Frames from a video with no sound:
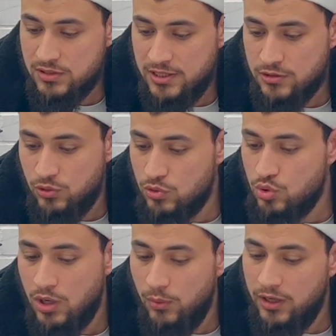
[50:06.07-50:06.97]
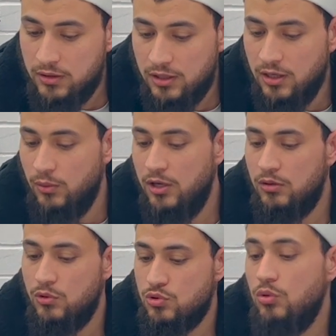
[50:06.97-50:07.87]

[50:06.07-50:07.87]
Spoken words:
lesson. Those who are aware, they are aware. Those who